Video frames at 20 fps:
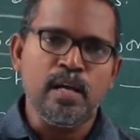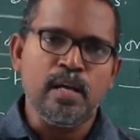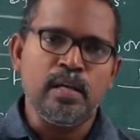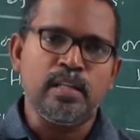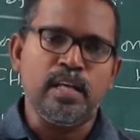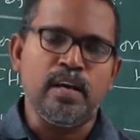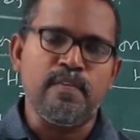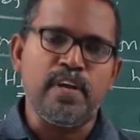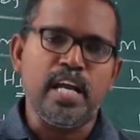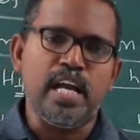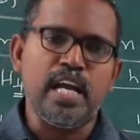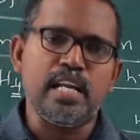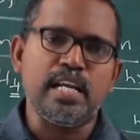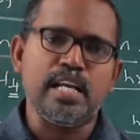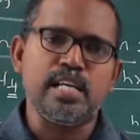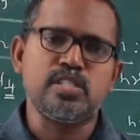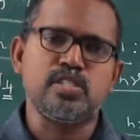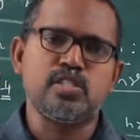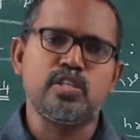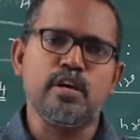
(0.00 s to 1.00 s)
The
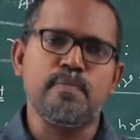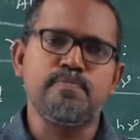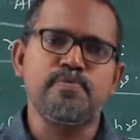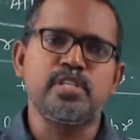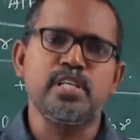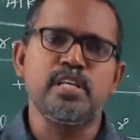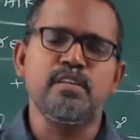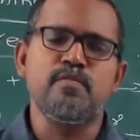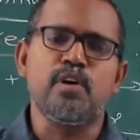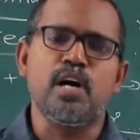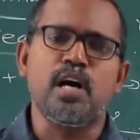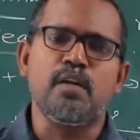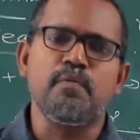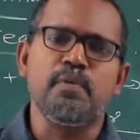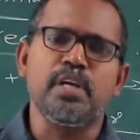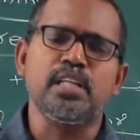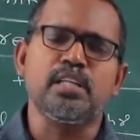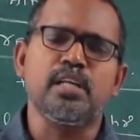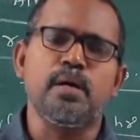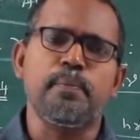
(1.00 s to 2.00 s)
various steps
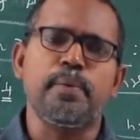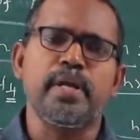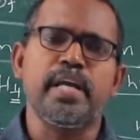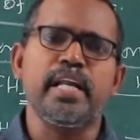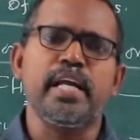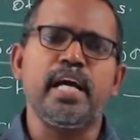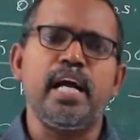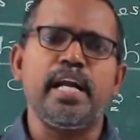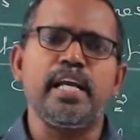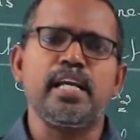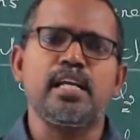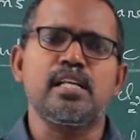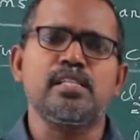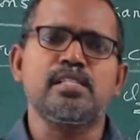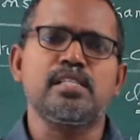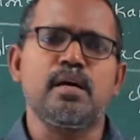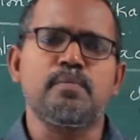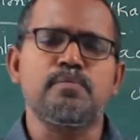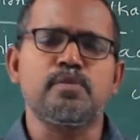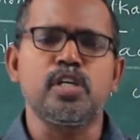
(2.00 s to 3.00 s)
involving the pre-radical
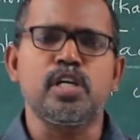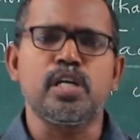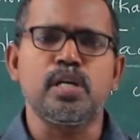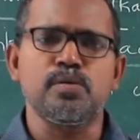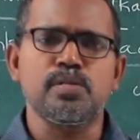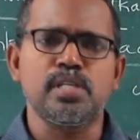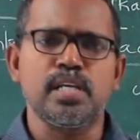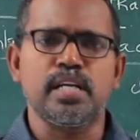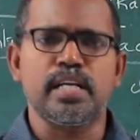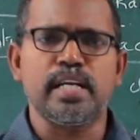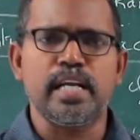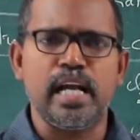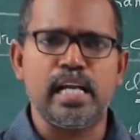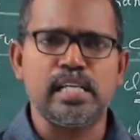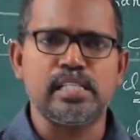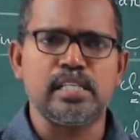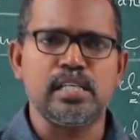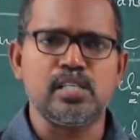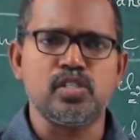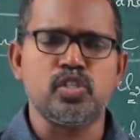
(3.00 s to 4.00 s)
substitution
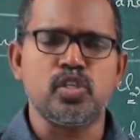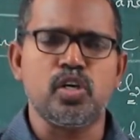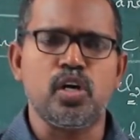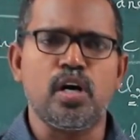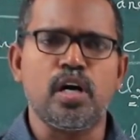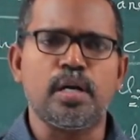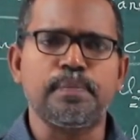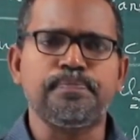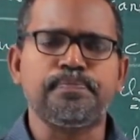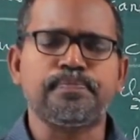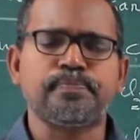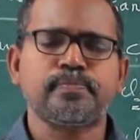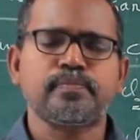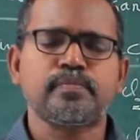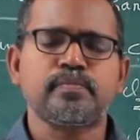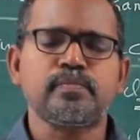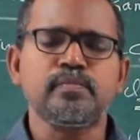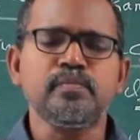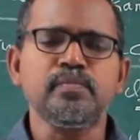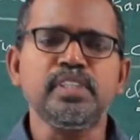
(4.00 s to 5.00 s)
reactions are
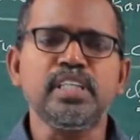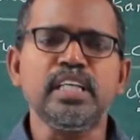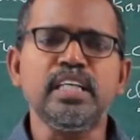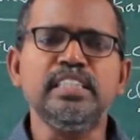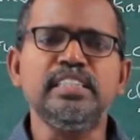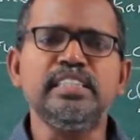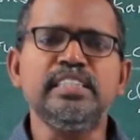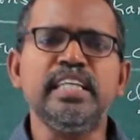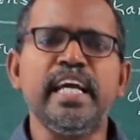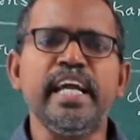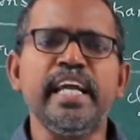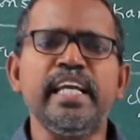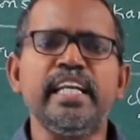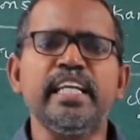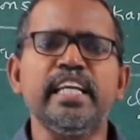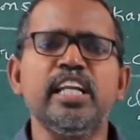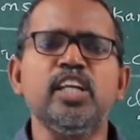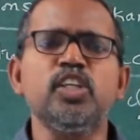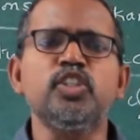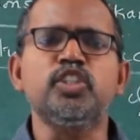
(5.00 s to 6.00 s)
chain
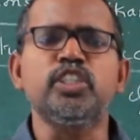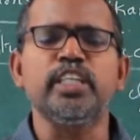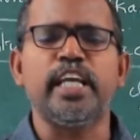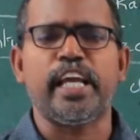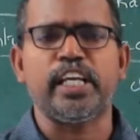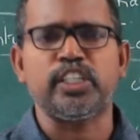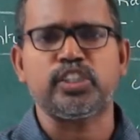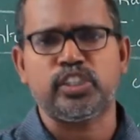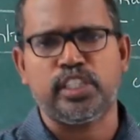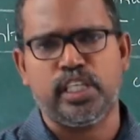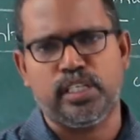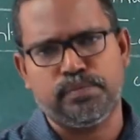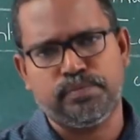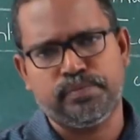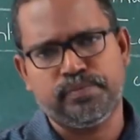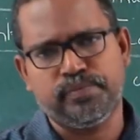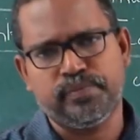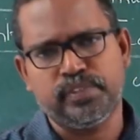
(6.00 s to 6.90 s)
initiation,